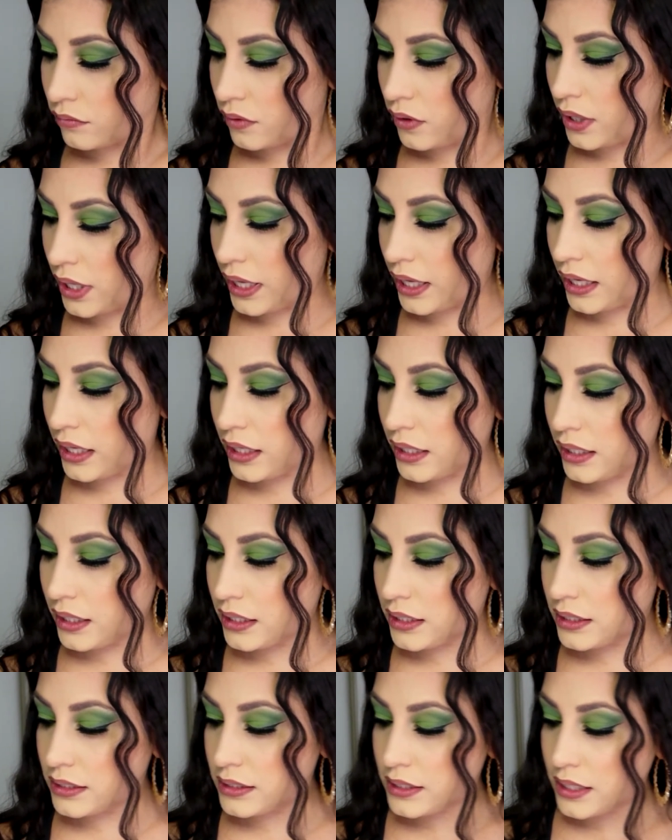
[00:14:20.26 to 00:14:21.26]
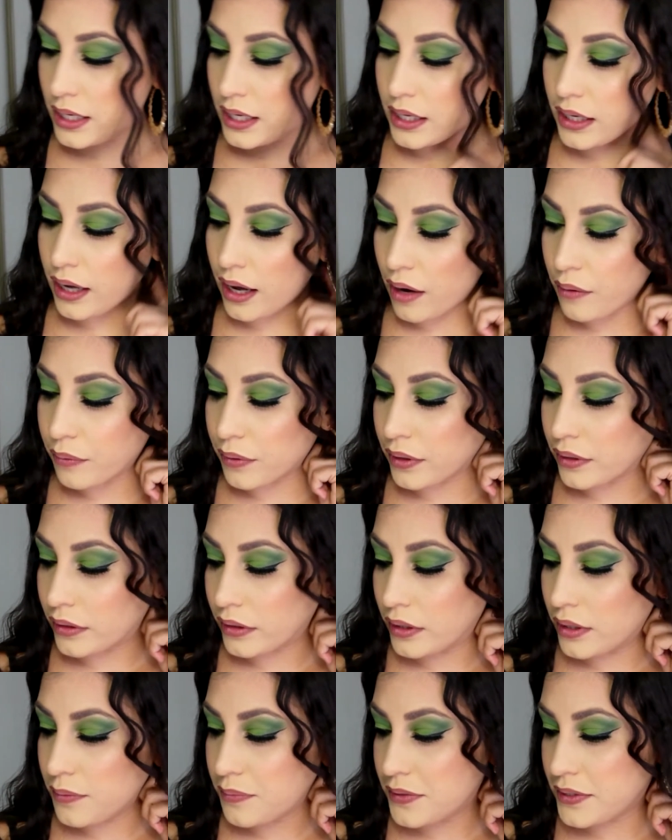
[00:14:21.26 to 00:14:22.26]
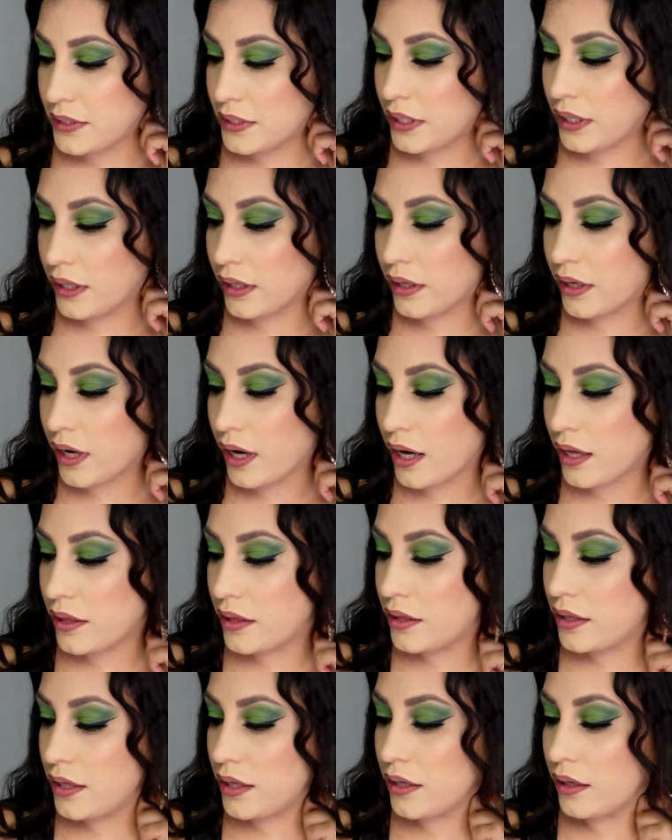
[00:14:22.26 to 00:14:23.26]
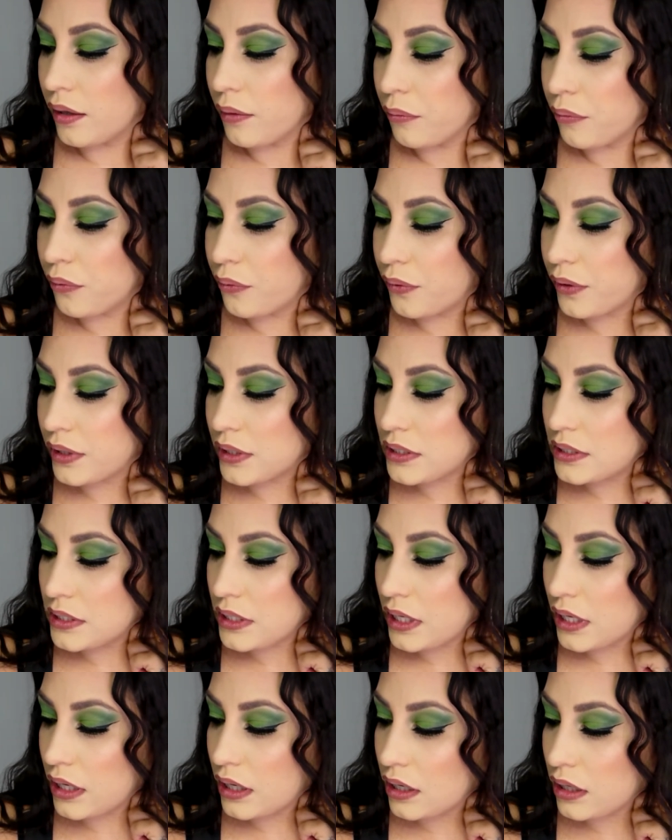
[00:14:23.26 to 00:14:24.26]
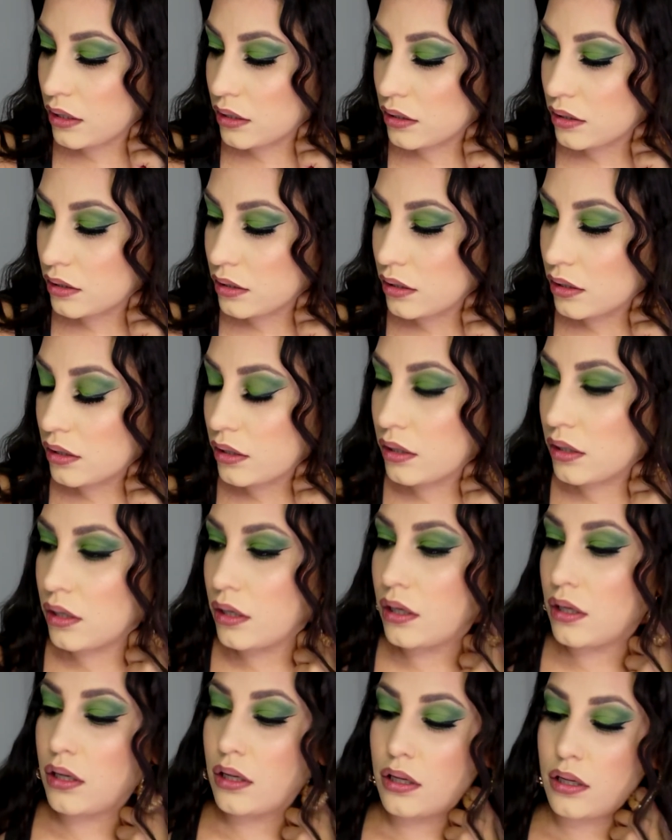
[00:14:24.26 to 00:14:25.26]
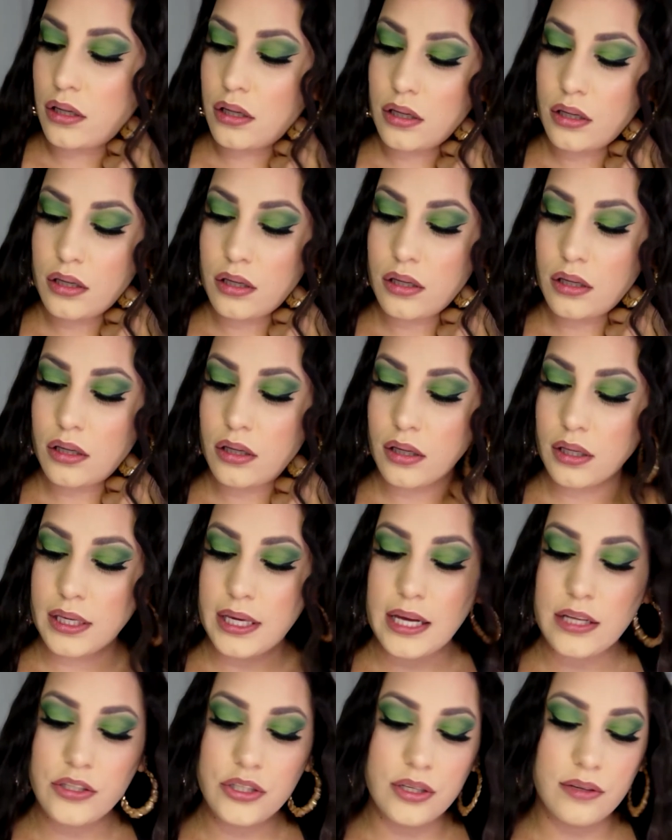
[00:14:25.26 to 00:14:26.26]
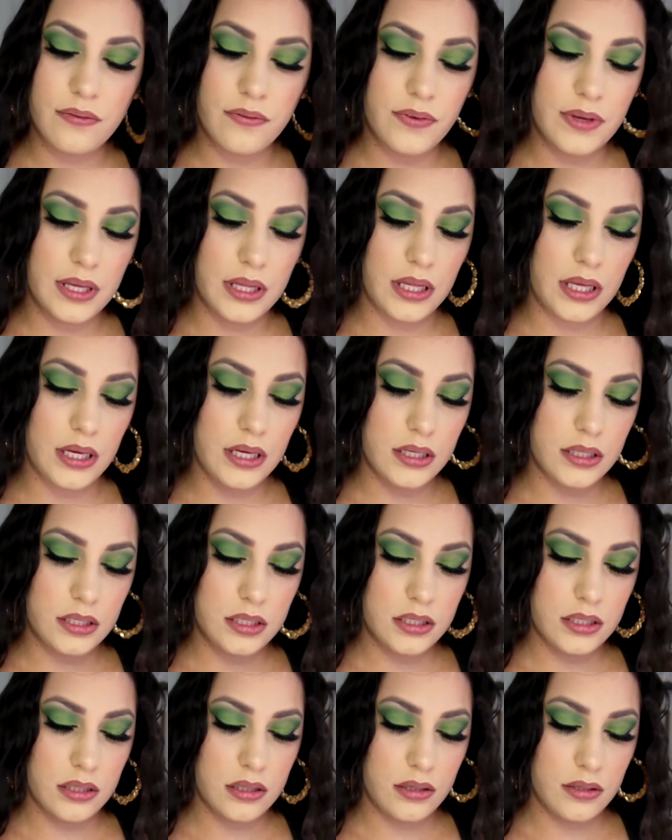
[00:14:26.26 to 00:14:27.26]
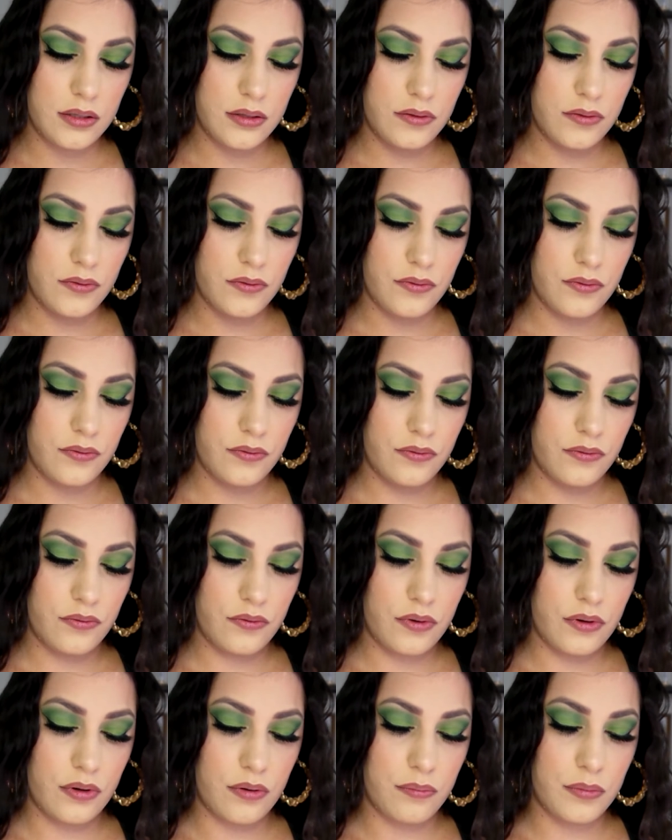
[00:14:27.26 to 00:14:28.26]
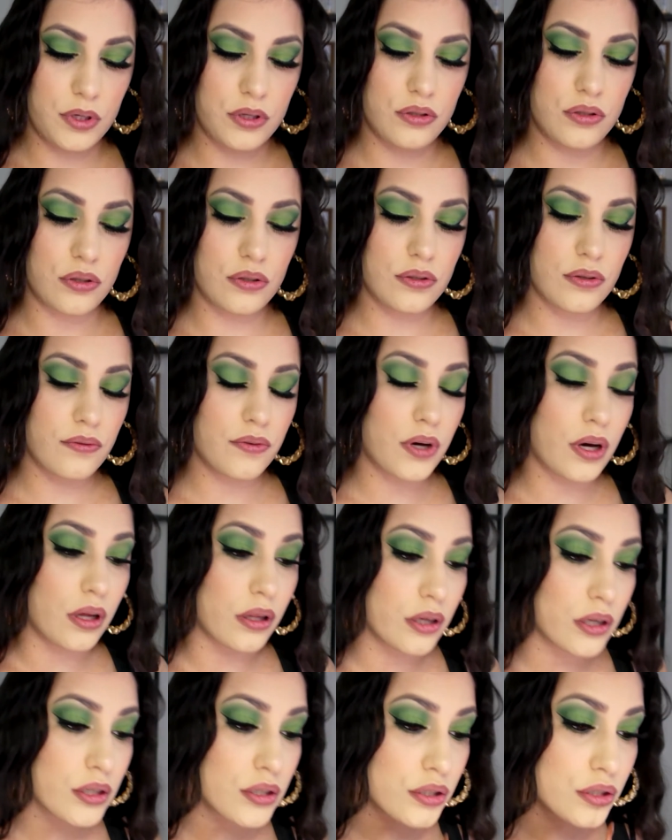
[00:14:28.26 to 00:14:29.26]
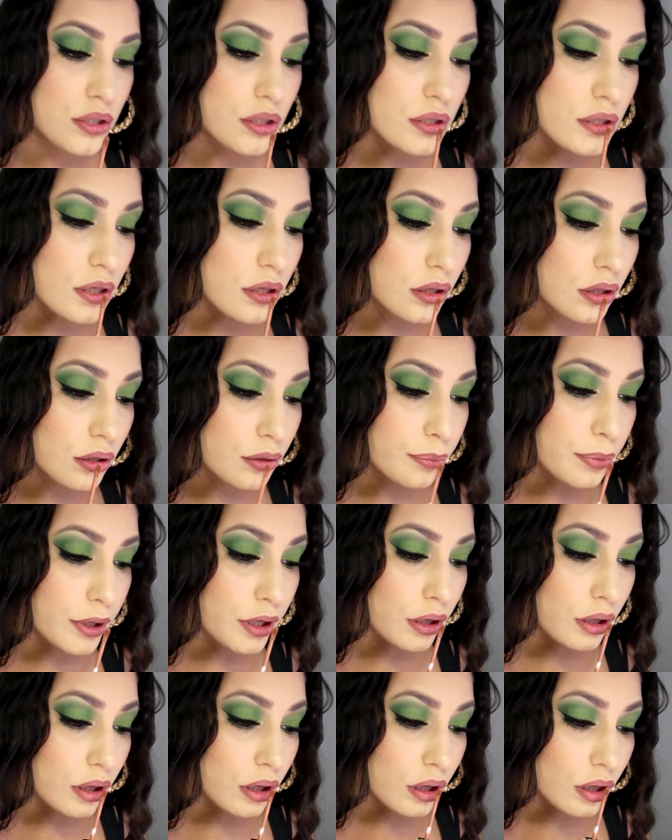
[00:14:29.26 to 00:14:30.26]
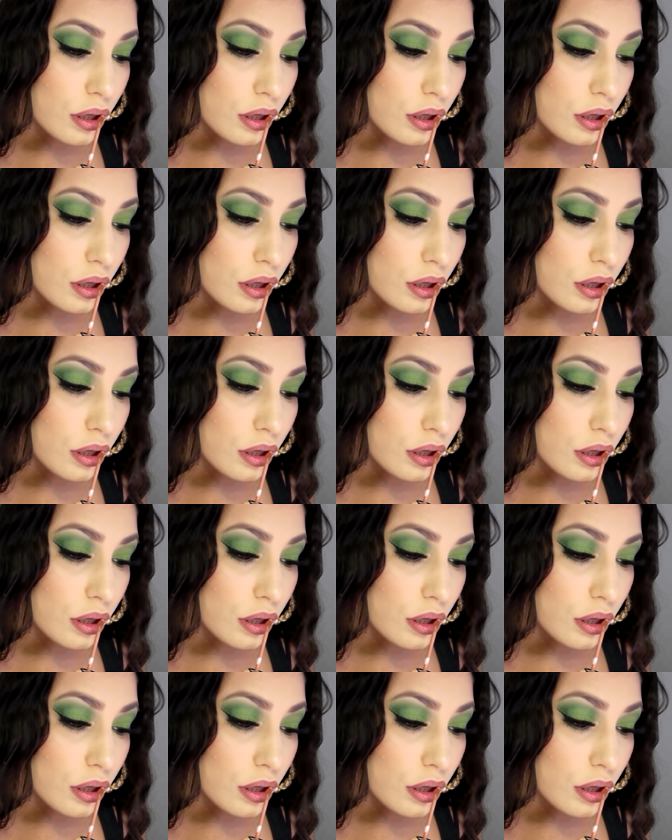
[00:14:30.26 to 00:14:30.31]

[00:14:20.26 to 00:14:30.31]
Then take our lipstick. I think I'm going to take Catching Feelings from Dose of Colors, just a little bit.